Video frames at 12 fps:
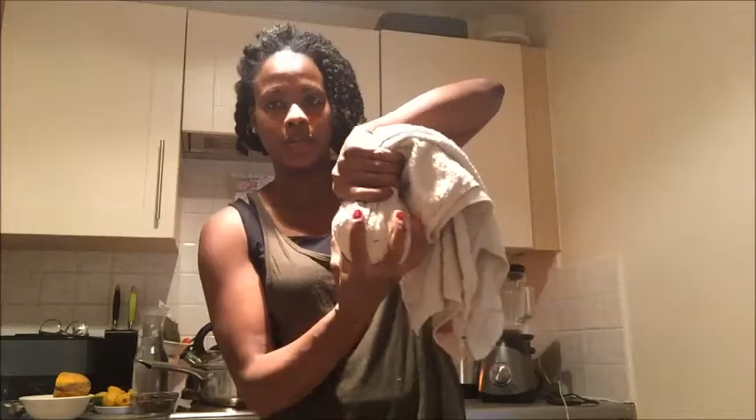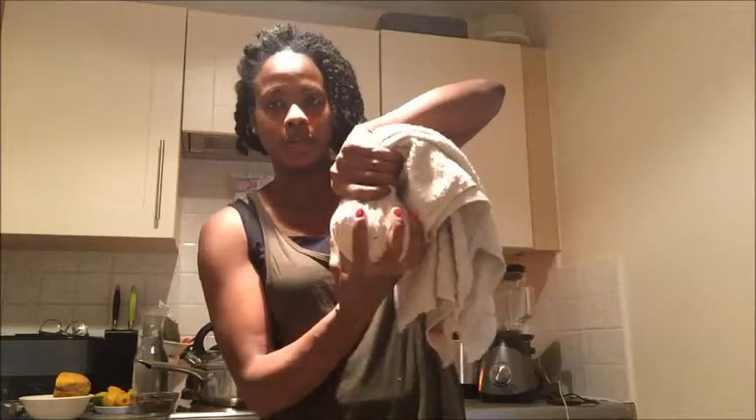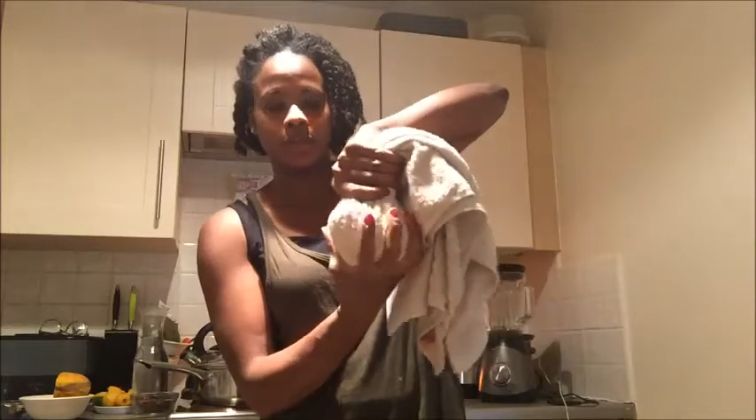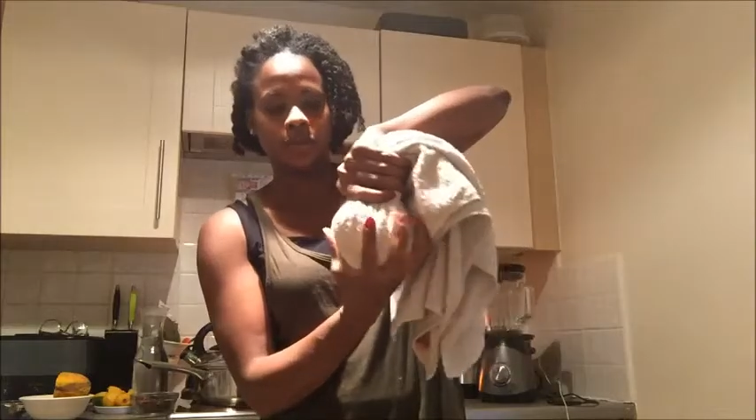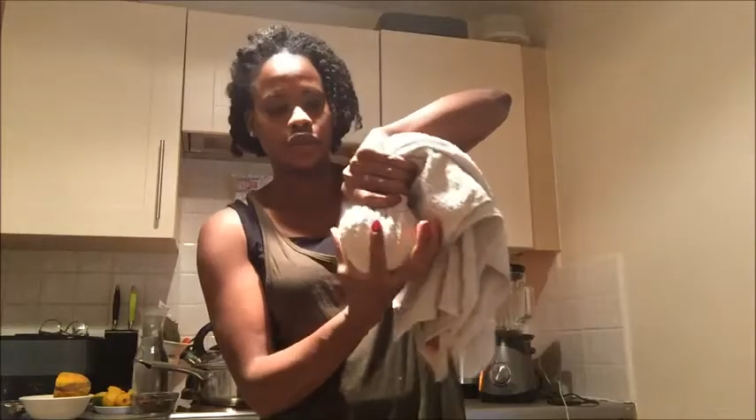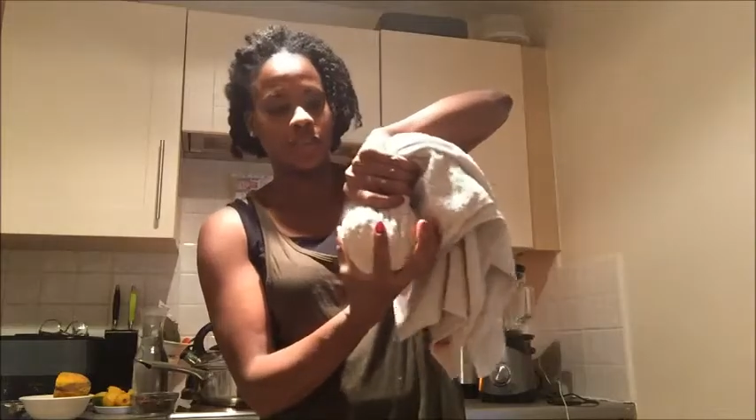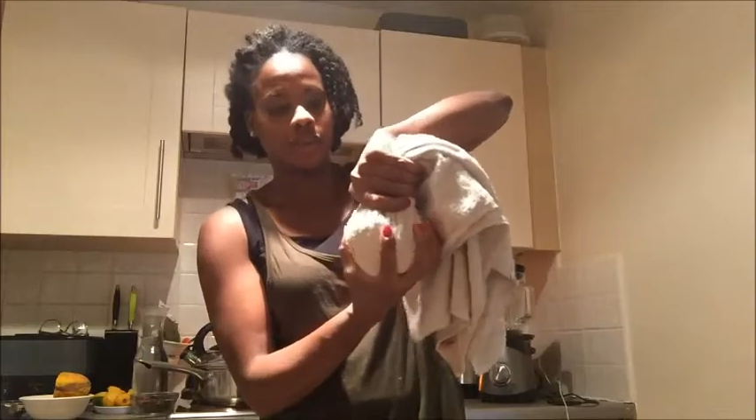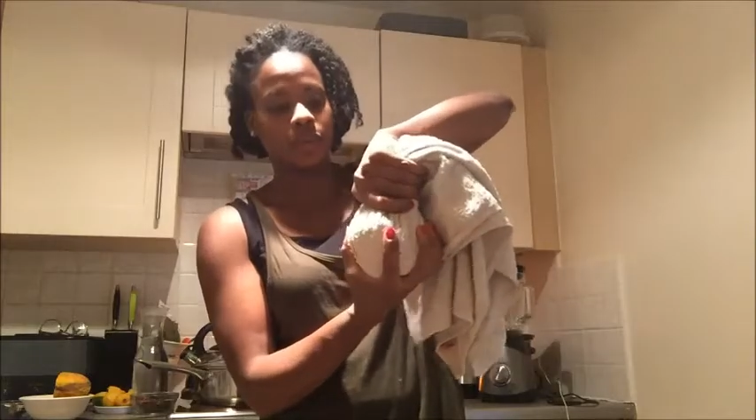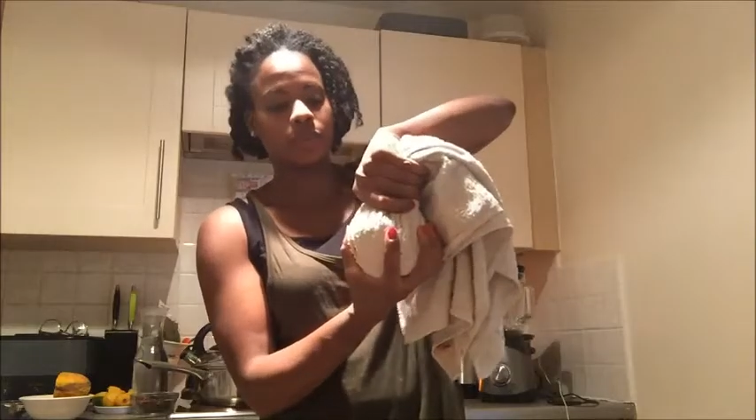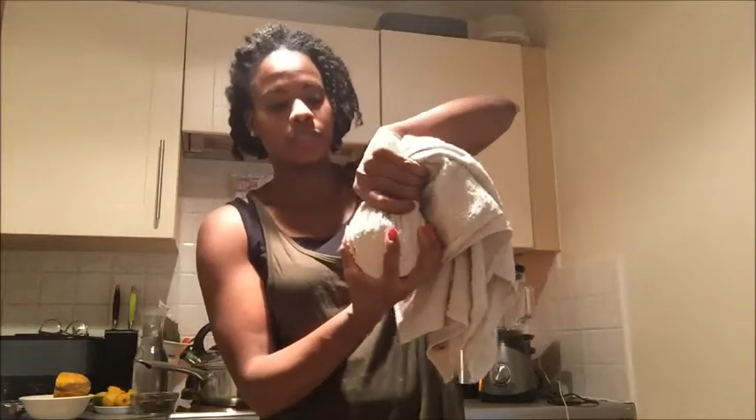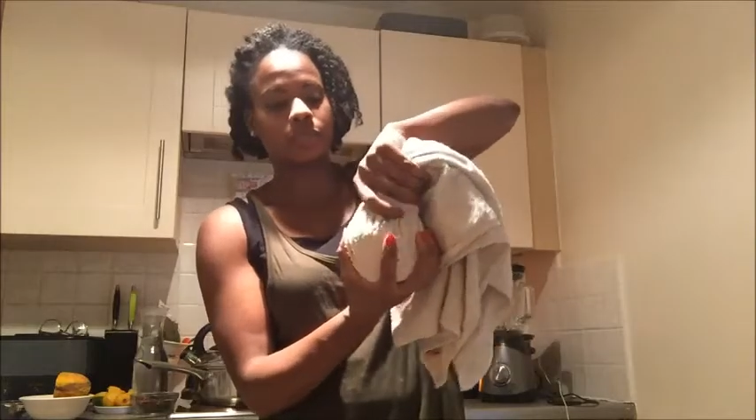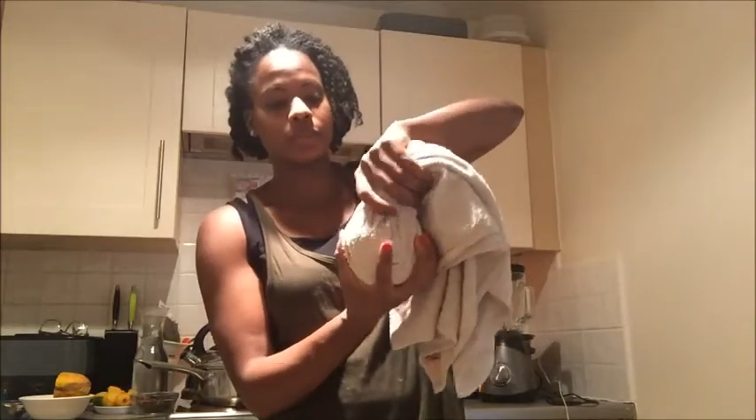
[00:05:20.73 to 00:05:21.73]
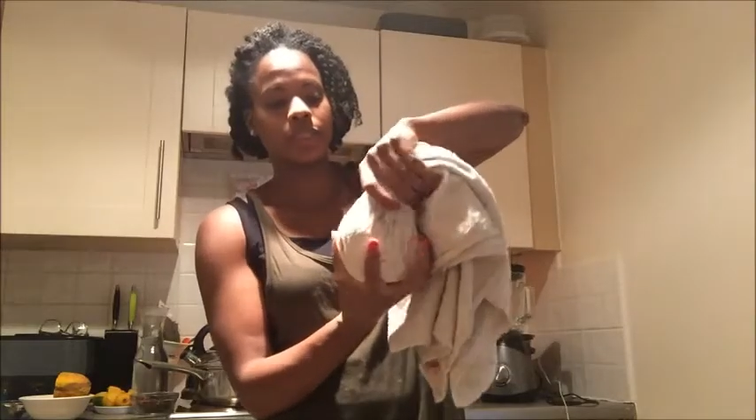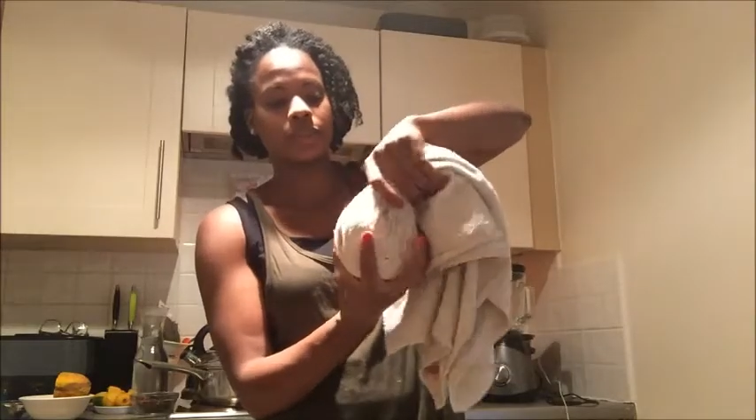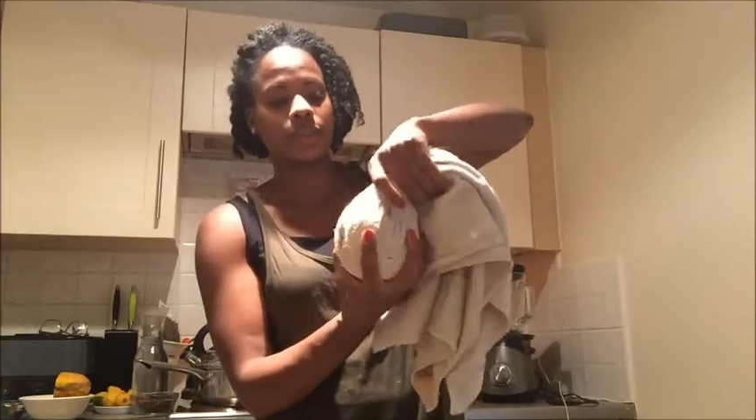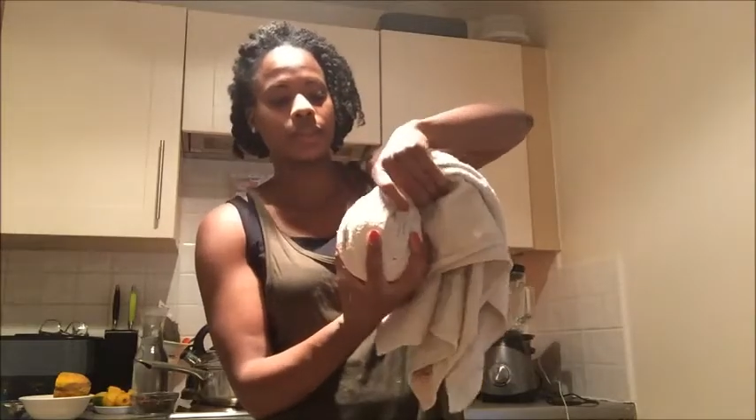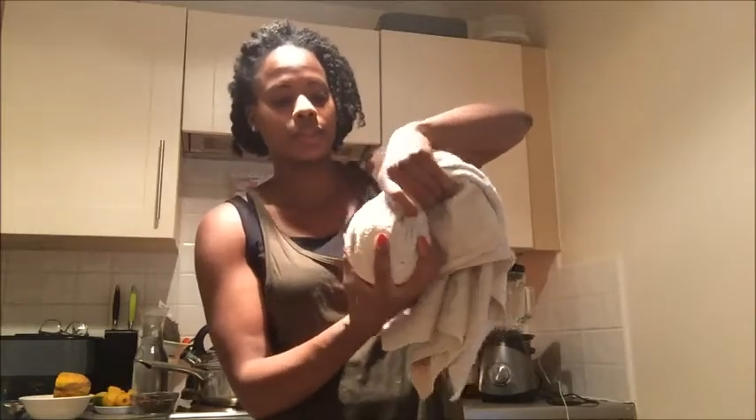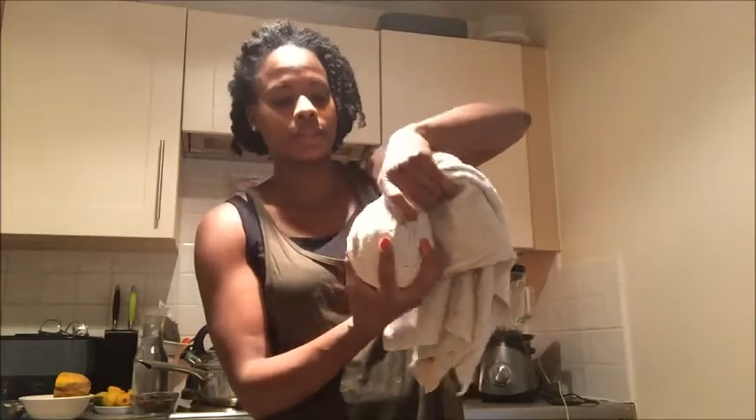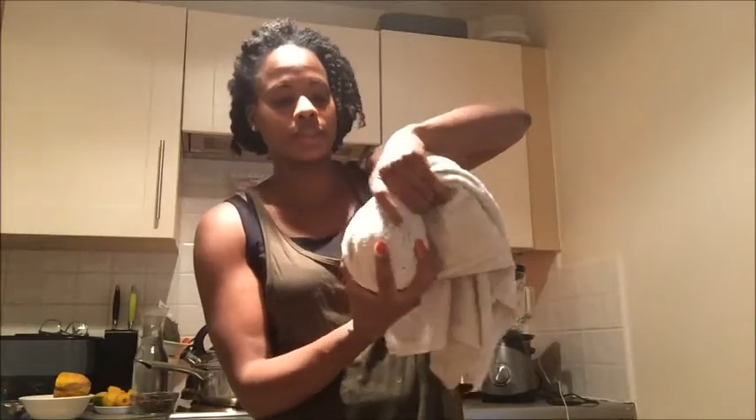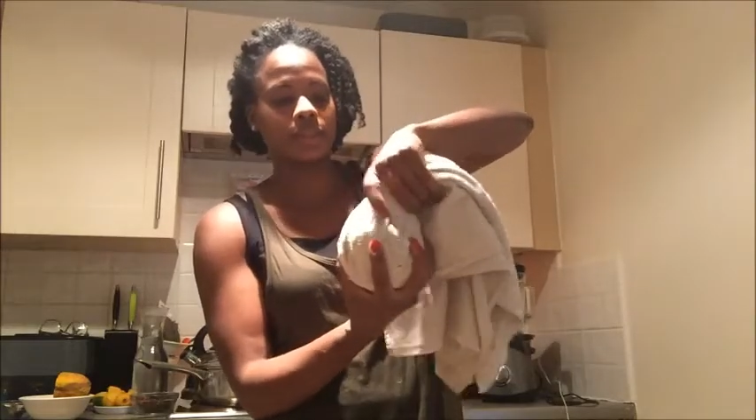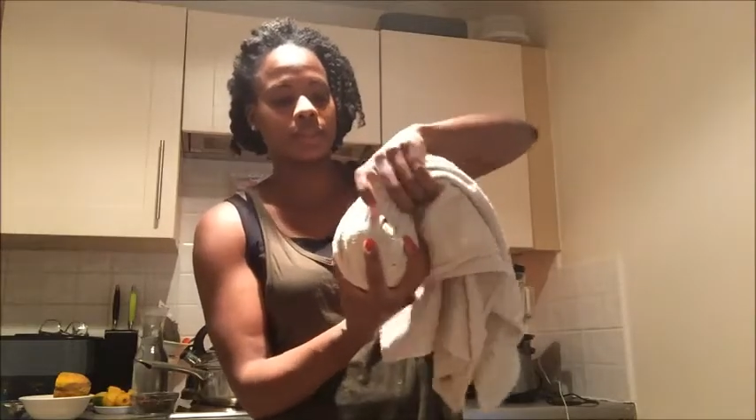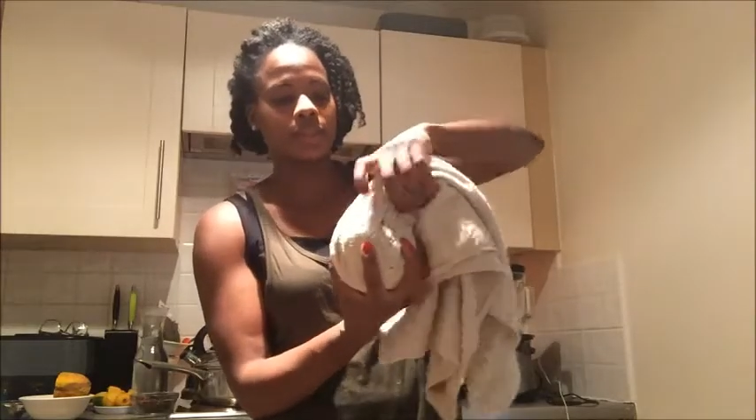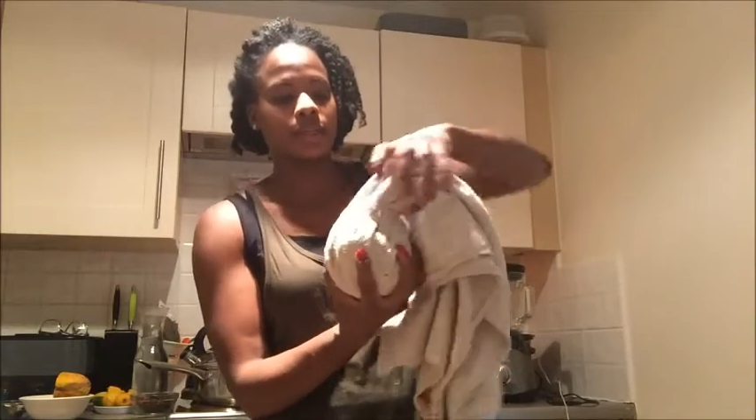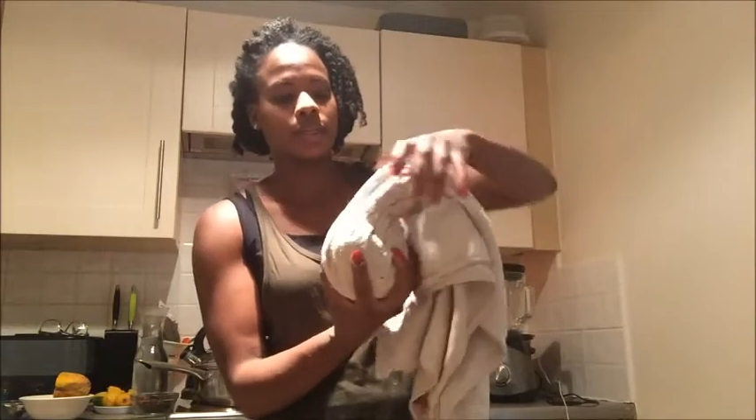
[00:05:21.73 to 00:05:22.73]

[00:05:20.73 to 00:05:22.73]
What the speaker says: and try and hold as much of the coconut